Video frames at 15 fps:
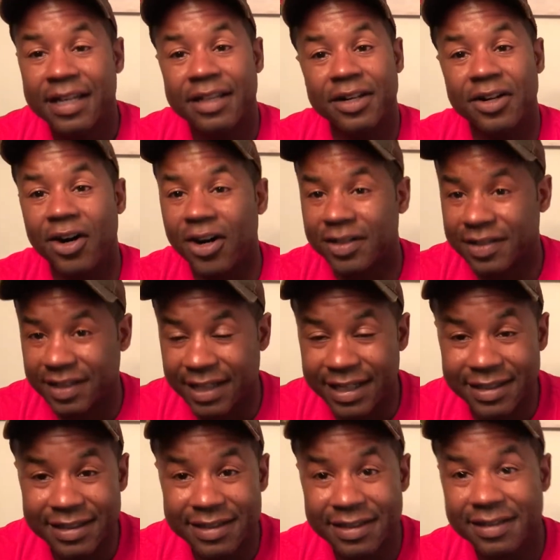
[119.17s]
that cost
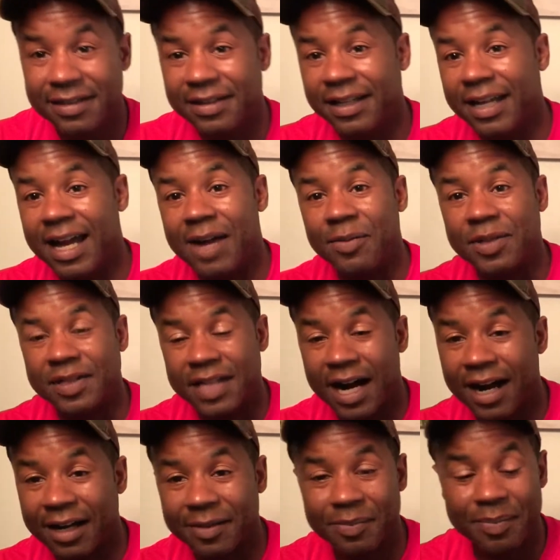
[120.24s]
less, that came with
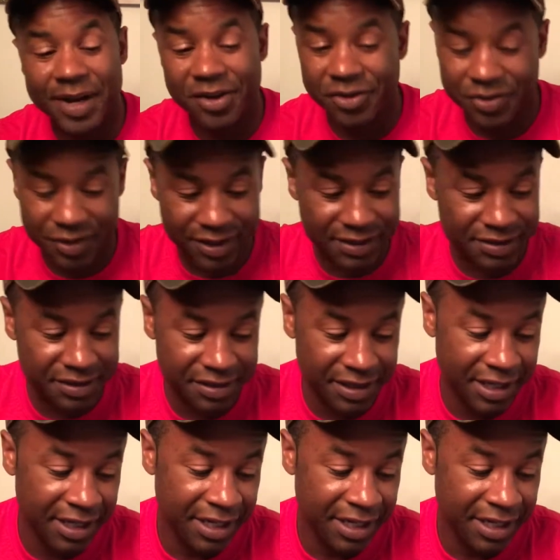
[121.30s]
stock, better triggers.